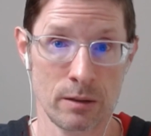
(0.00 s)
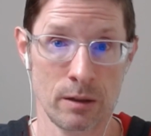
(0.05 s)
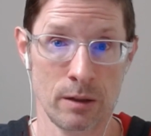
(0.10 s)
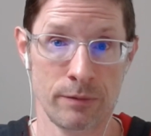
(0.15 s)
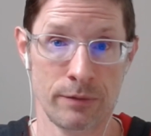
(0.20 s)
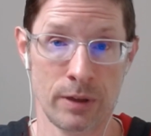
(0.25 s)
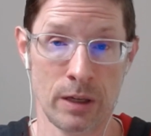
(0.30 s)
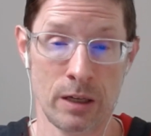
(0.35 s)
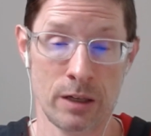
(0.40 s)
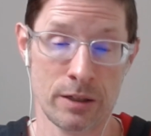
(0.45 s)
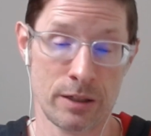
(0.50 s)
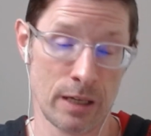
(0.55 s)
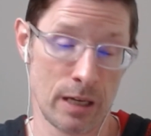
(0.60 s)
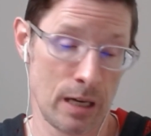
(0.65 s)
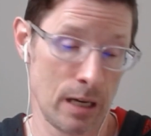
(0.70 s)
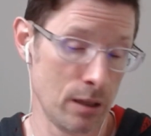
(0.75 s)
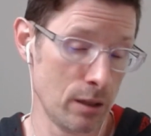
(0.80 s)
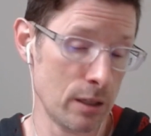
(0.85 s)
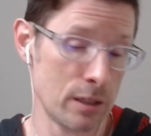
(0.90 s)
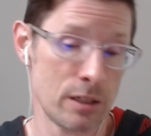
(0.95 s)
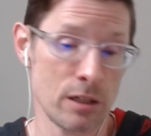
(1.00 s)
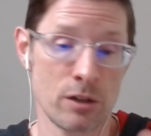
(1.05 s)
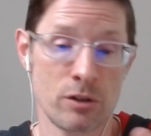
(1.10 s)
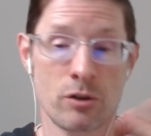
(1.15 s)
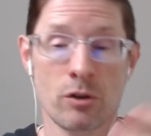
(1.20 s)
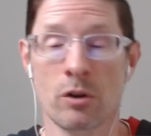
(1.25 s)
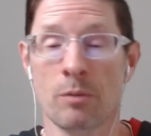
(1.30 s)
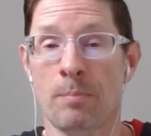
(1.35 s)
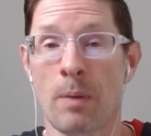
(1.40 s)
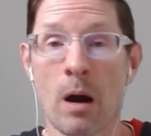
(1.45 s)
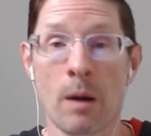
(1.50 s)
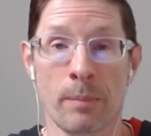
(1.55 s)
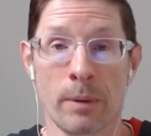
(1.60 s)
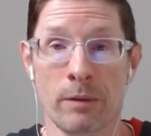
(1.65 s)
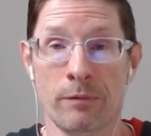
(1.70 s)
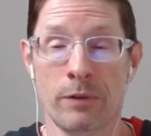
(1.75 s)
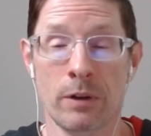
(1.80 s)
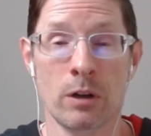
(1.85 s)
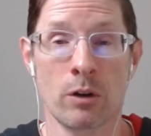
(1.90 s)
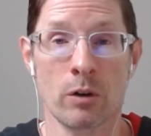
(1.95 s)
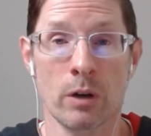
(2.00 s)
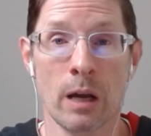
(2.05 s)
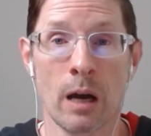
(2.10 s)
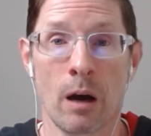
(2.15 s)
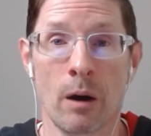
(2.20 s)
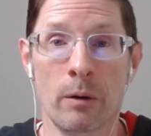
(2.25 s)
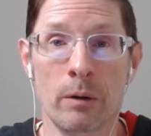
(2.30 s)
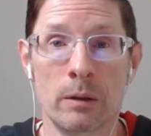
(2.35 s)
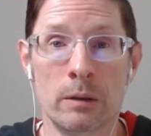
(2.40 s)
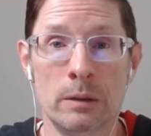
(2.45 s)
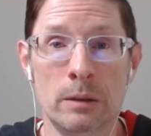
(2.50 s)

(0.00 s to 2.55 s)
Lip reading: if they just say, hey, listen, it's your department, figure it out,